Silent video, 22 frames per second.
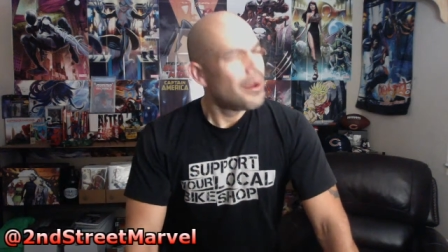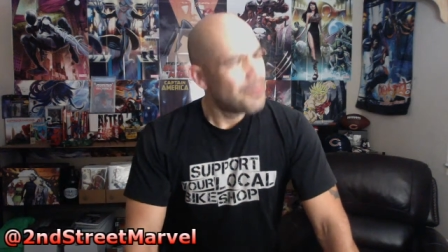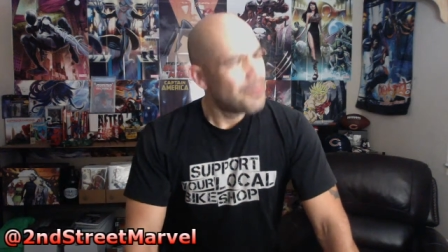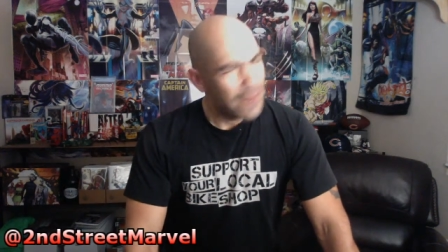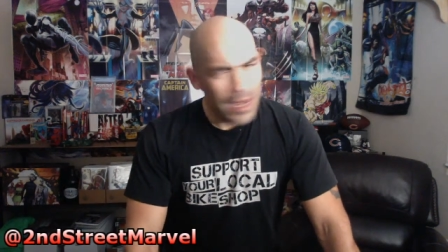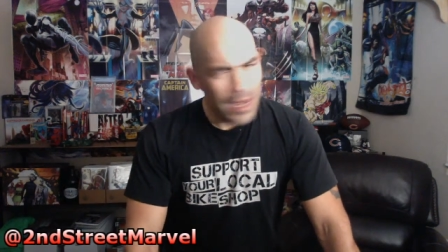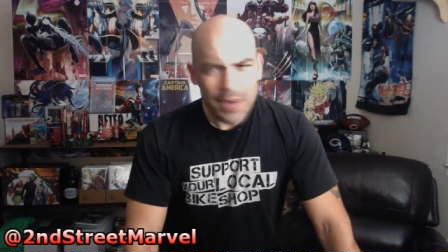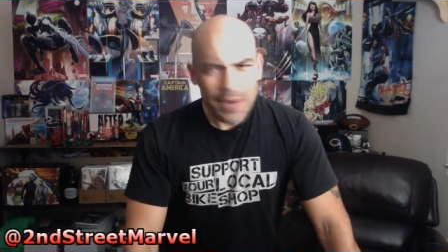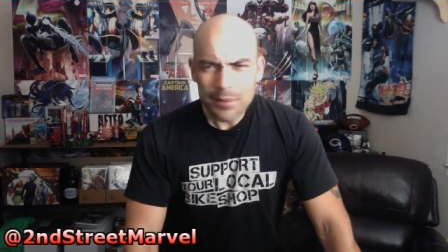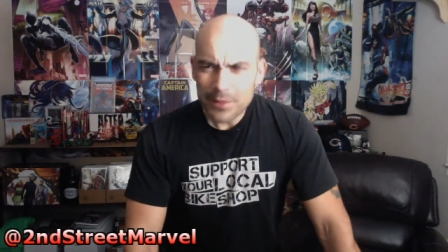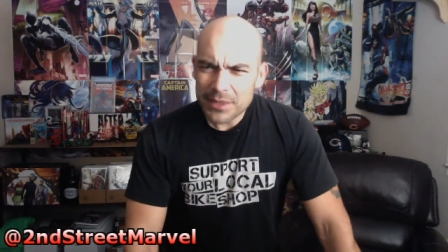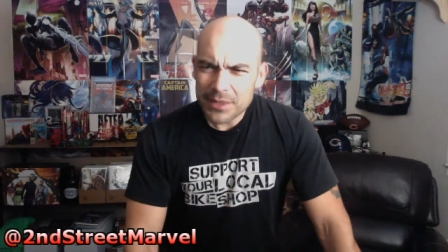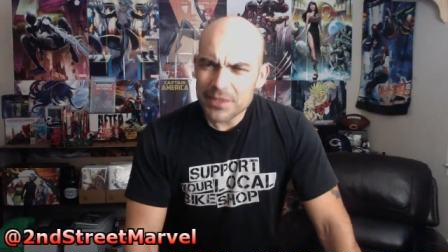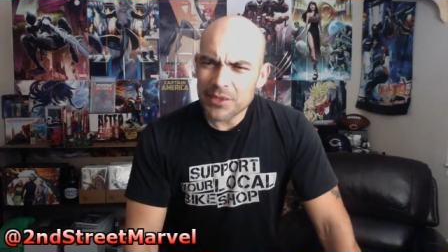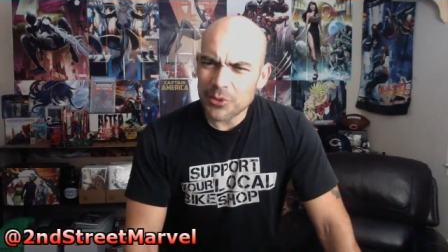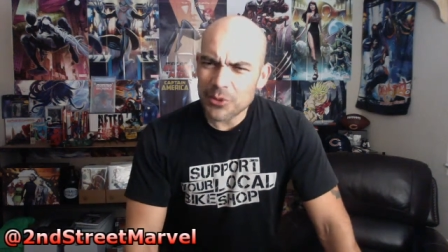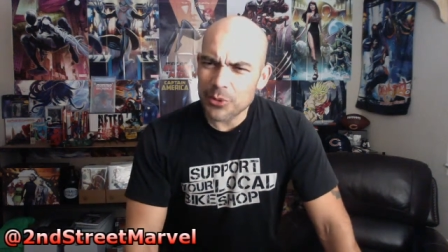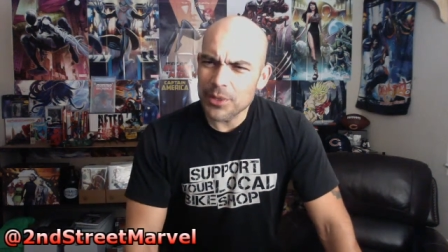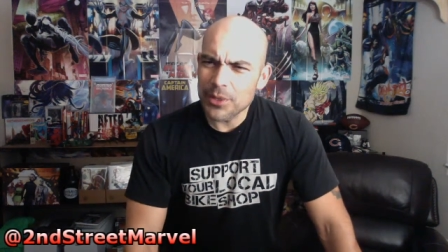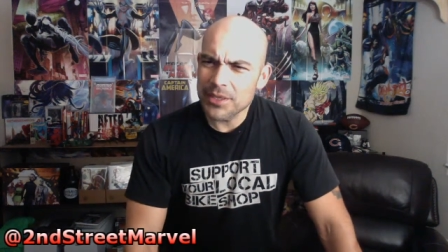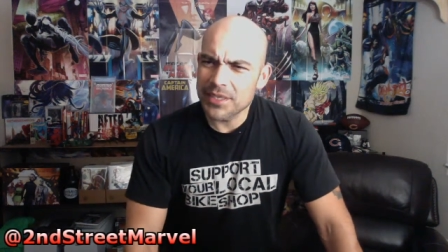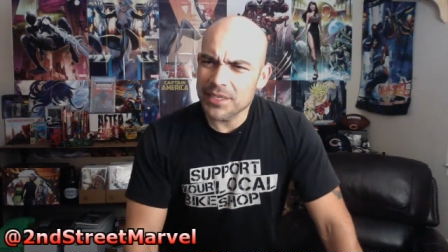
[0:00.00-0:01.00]
I missed the
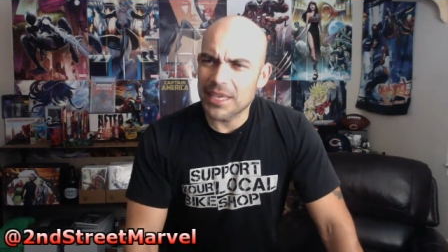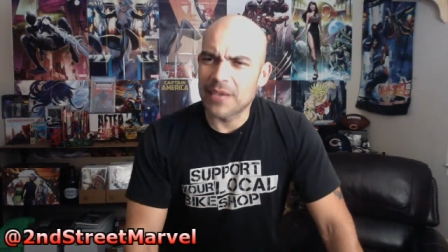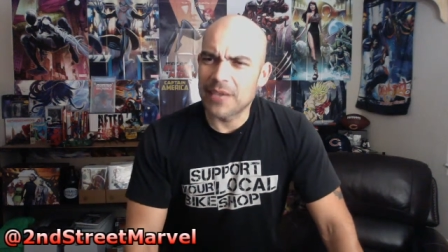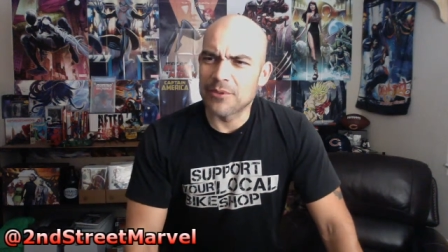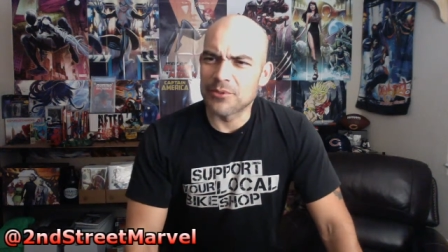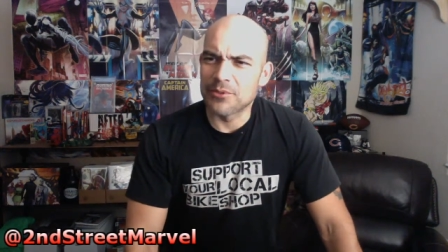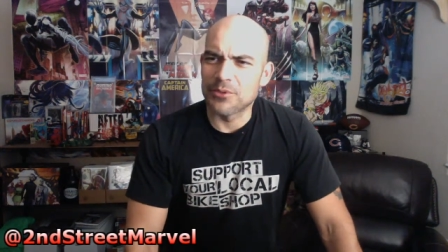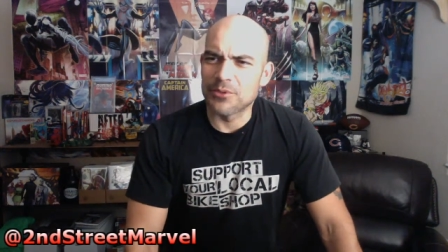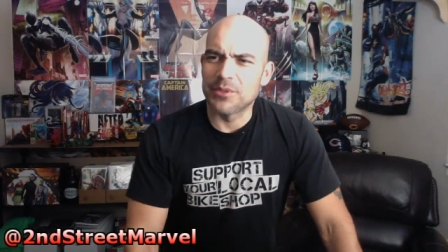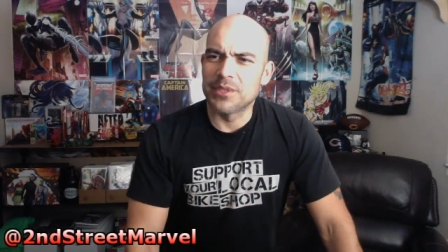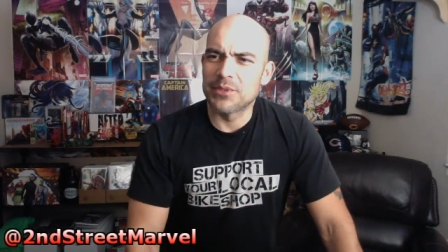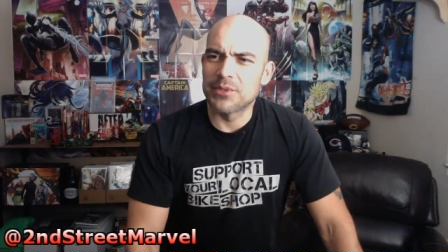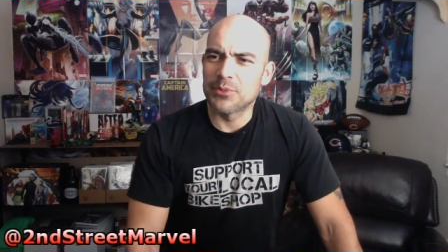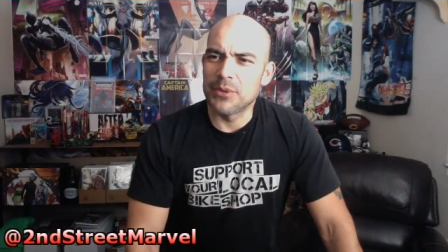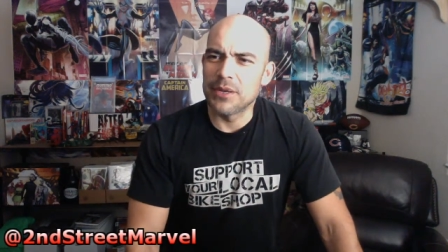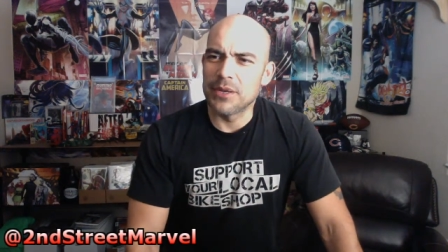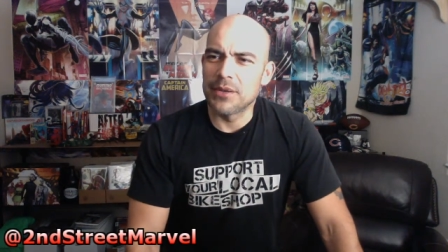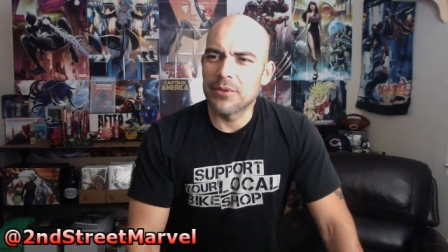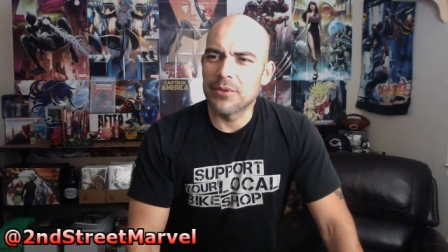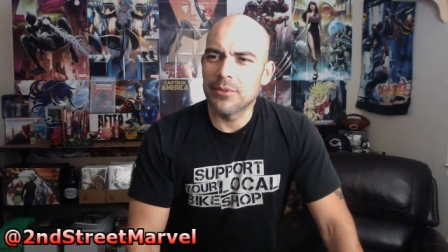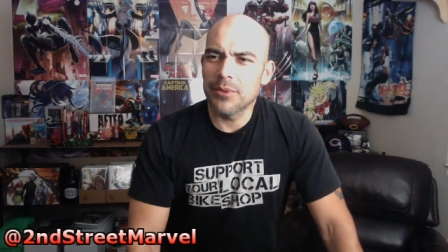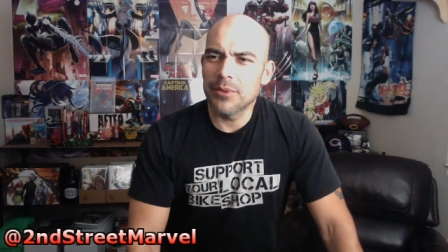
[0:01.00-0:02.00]
Queen's Council this week.
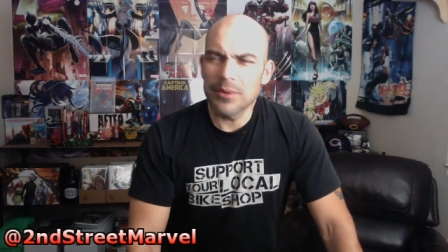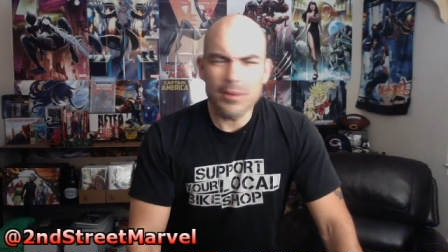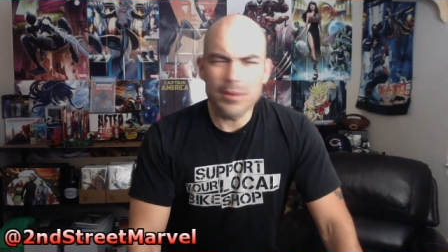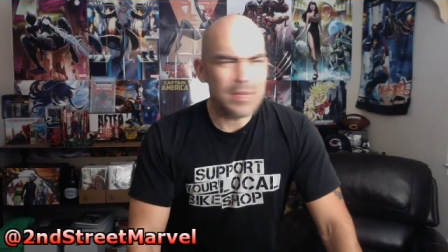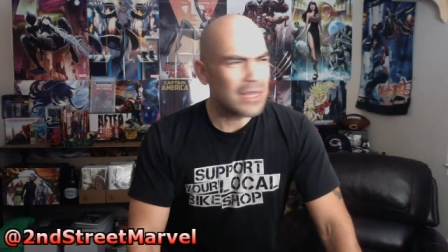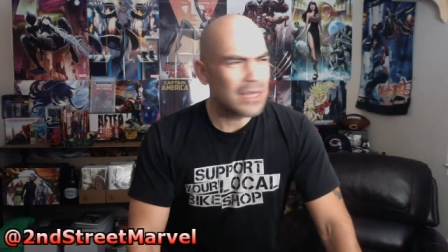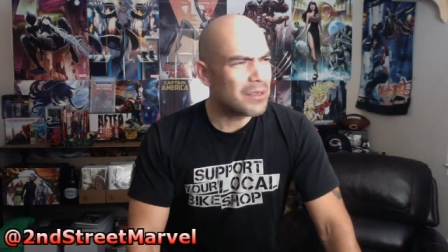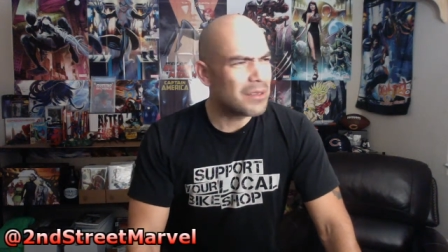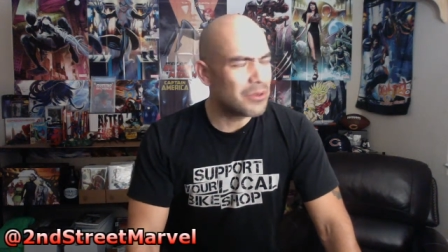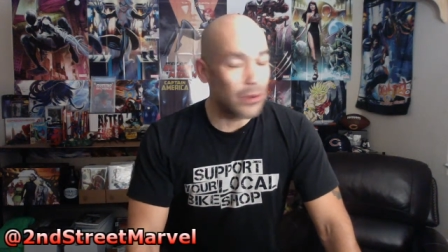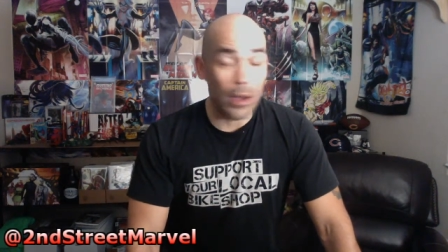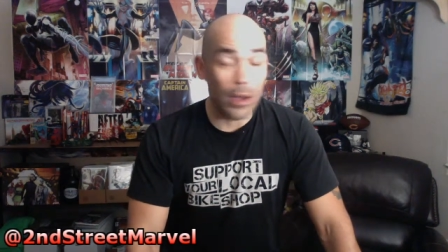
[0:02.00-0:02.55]
What was I doing?